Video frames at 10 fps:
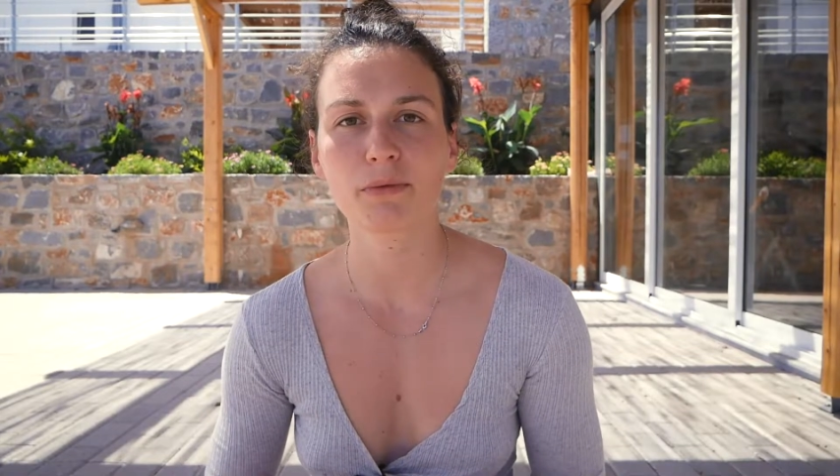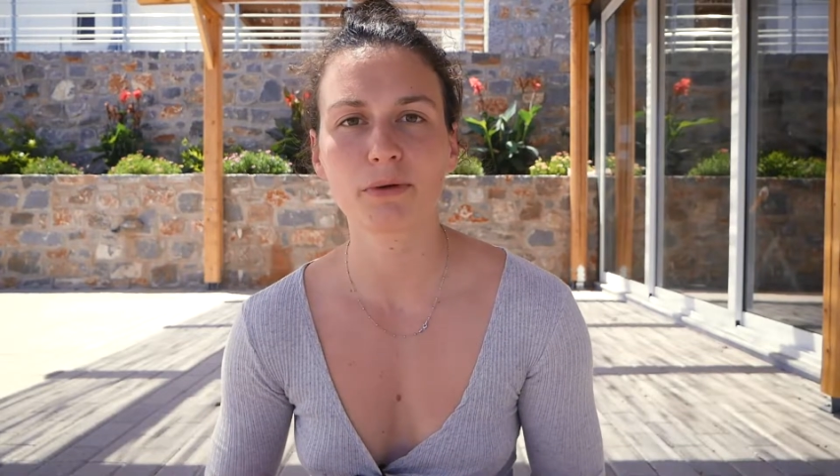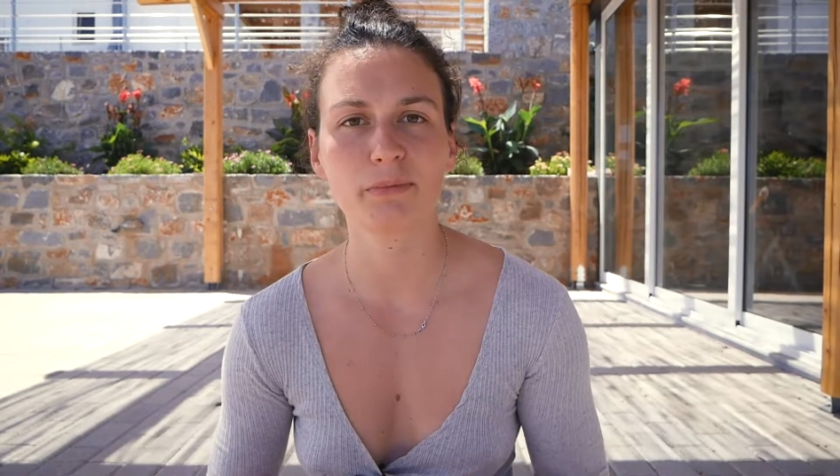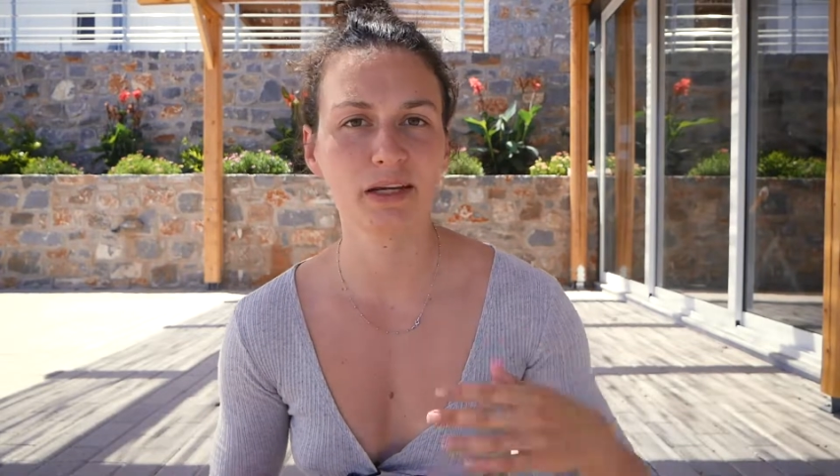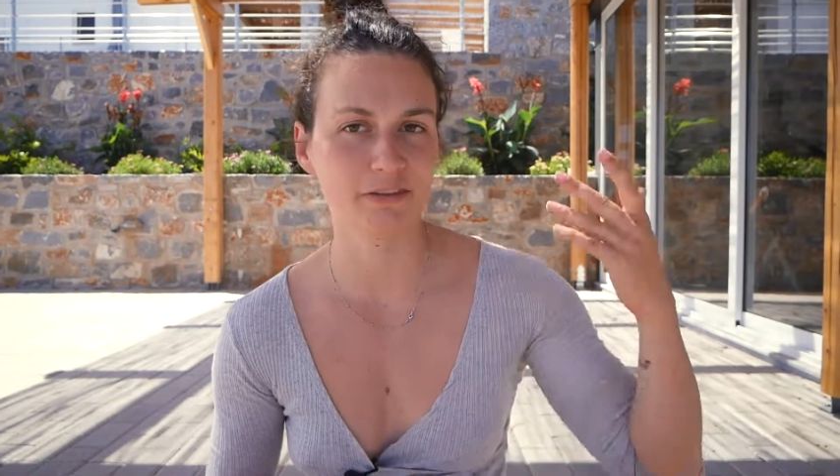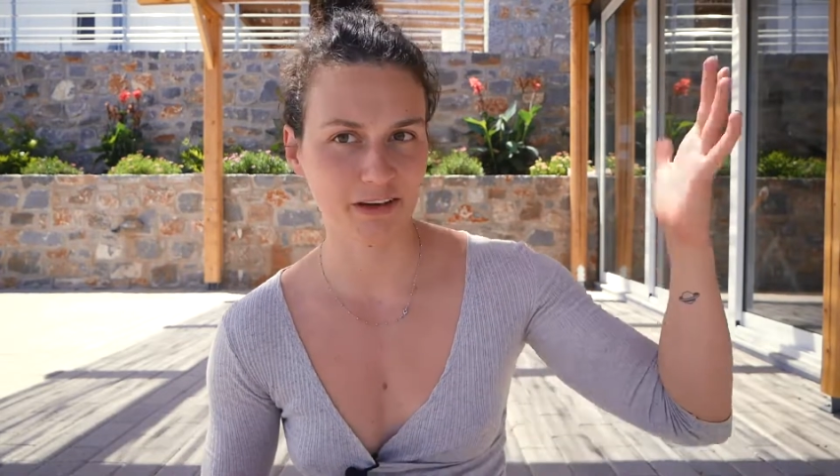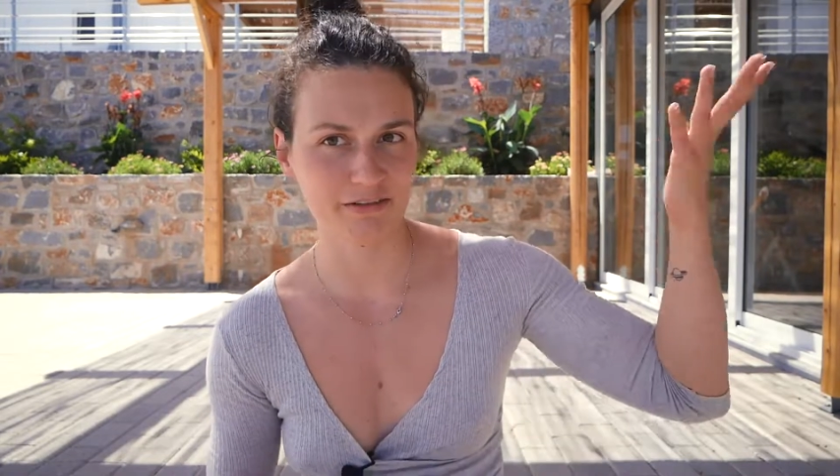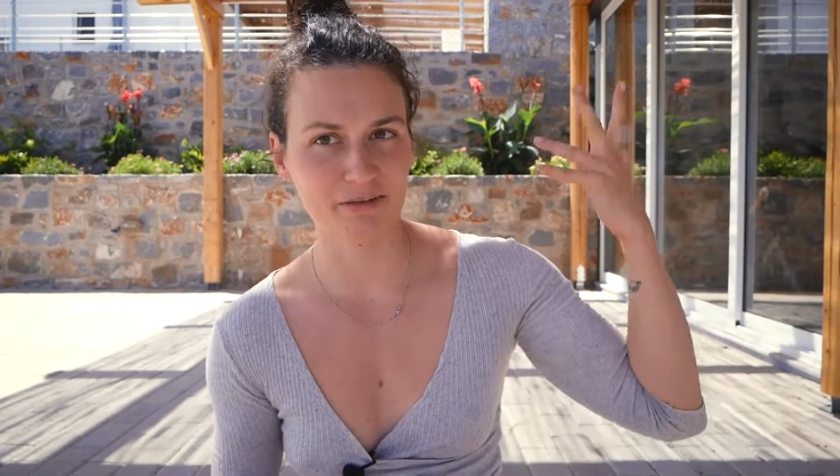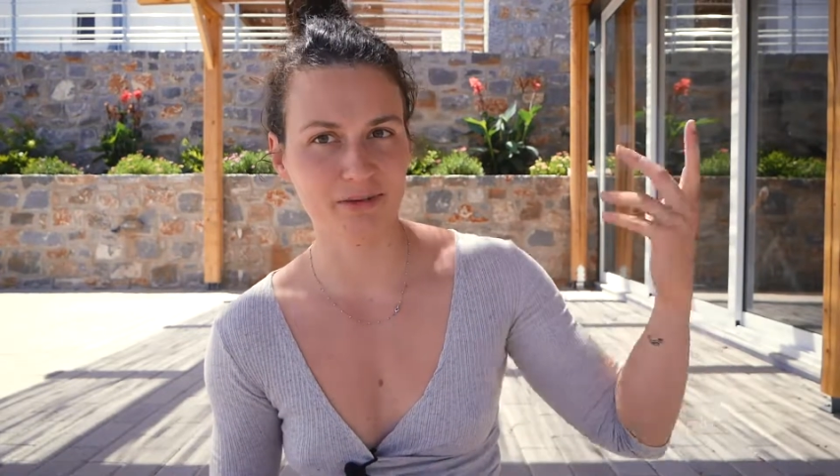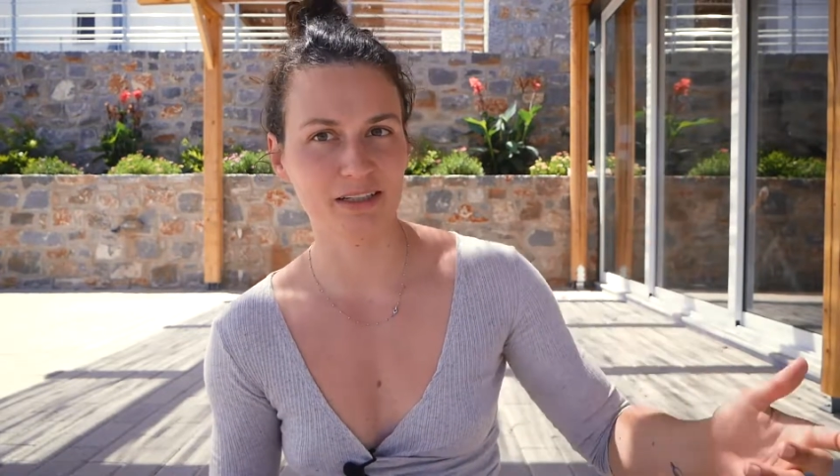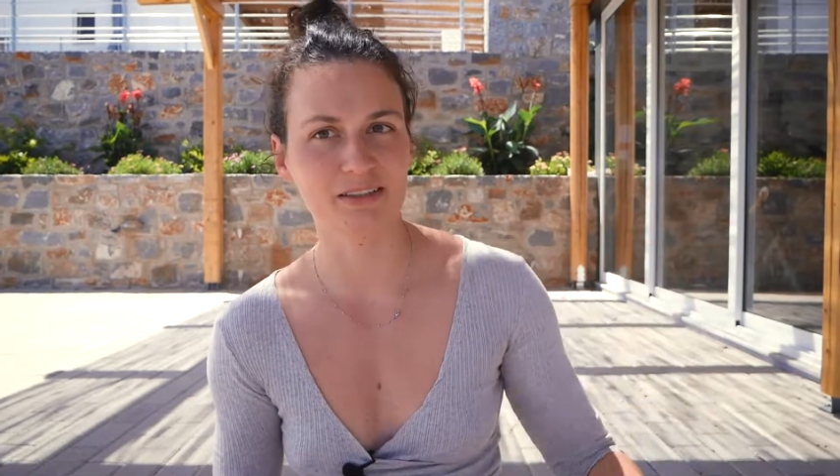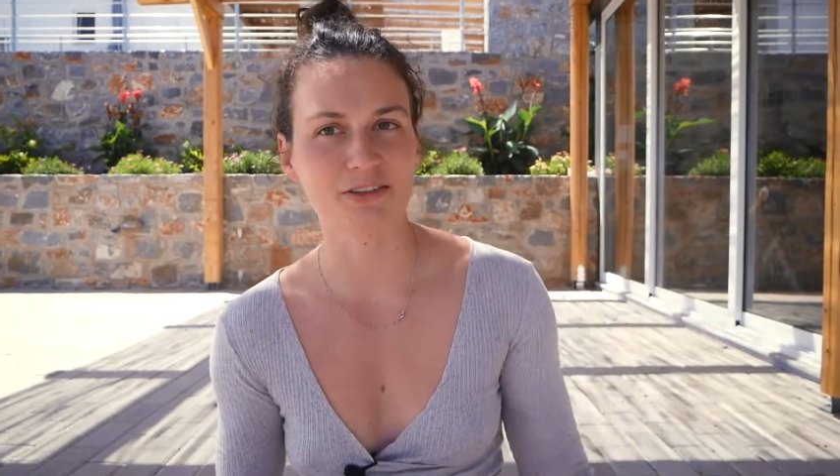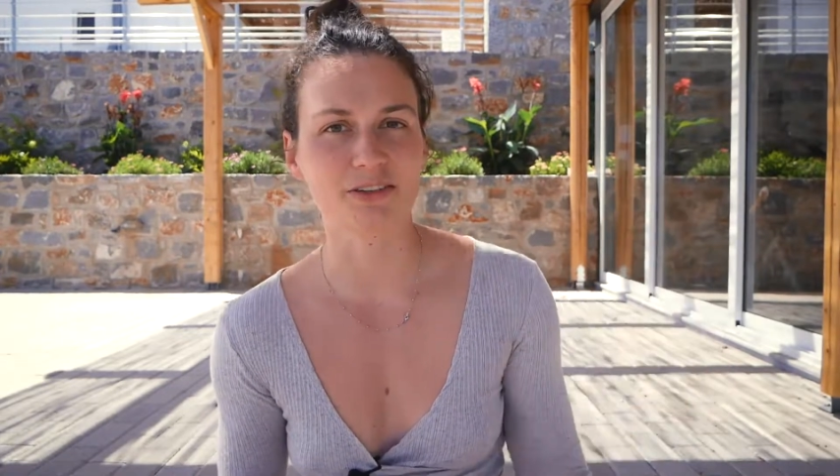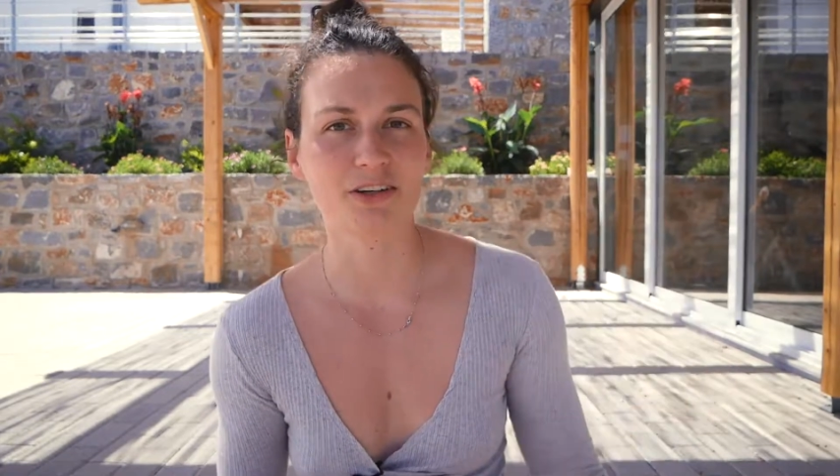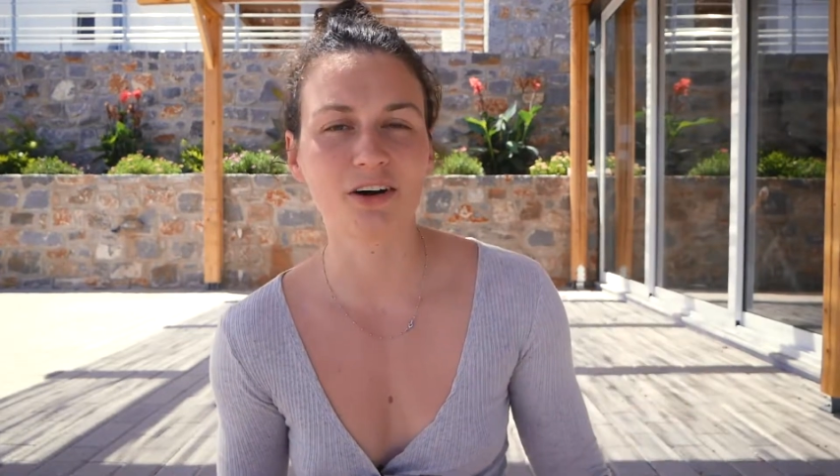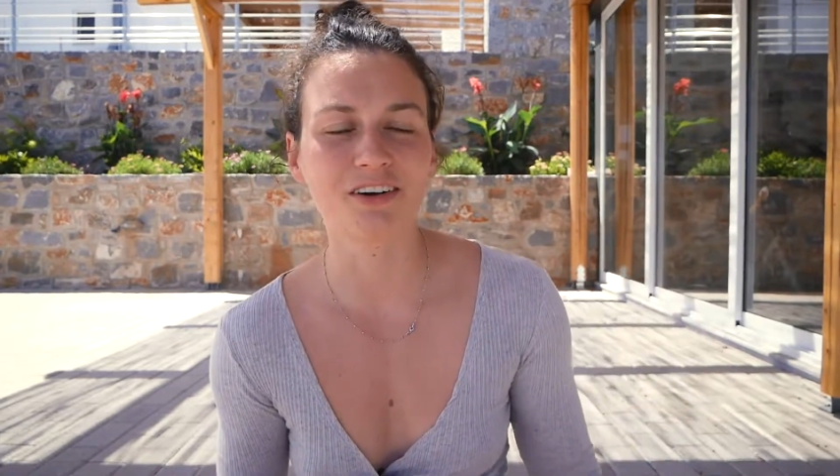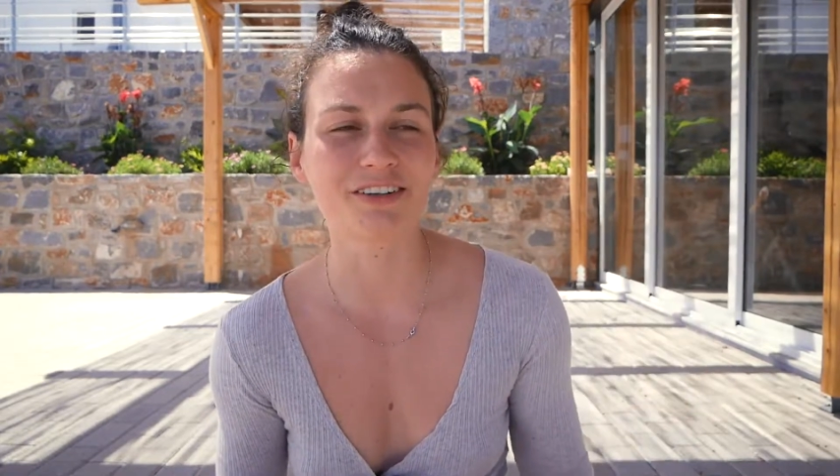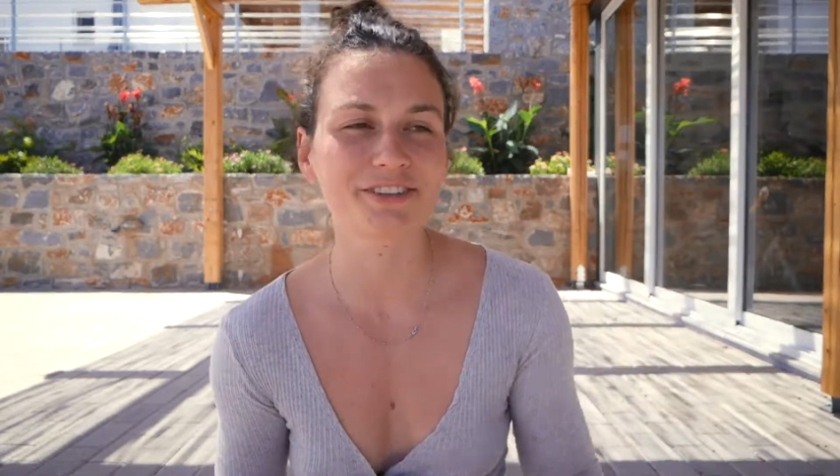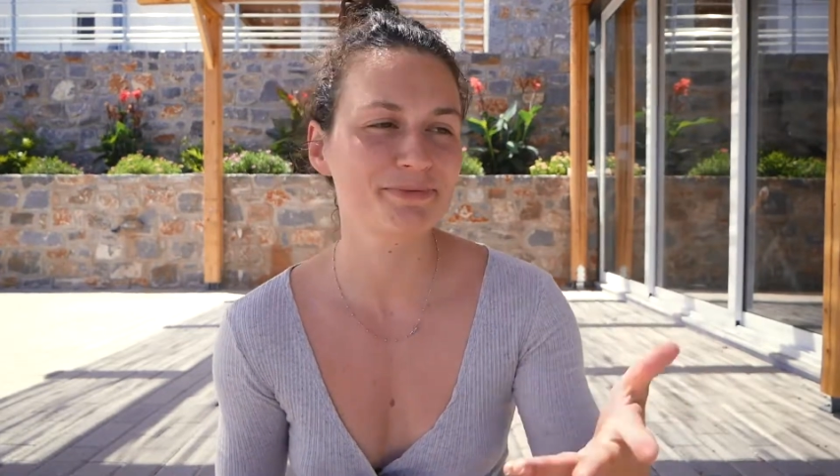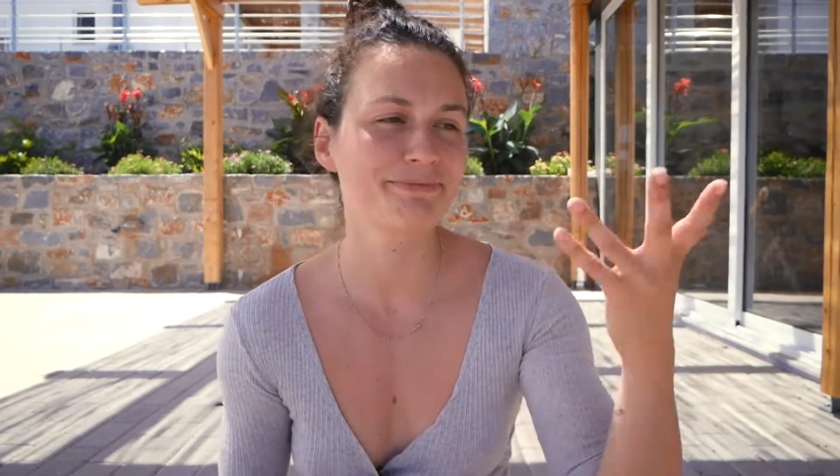would be if everybody's got
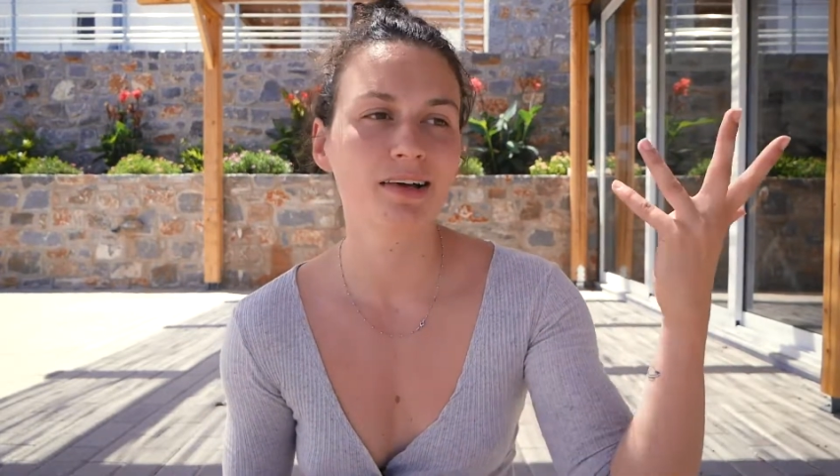calls,